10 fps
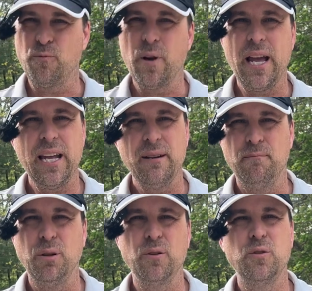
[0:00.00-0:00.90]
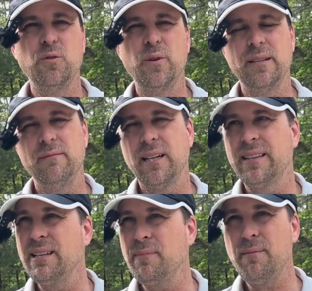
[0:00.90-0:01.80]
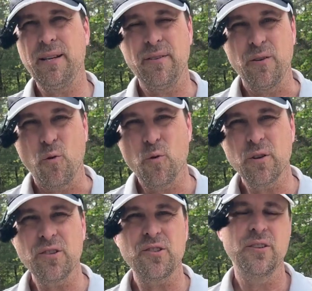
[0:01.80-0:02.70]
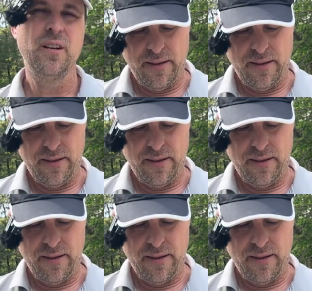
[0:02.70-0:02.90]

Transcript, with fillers: red and blue and I think maybe even orange.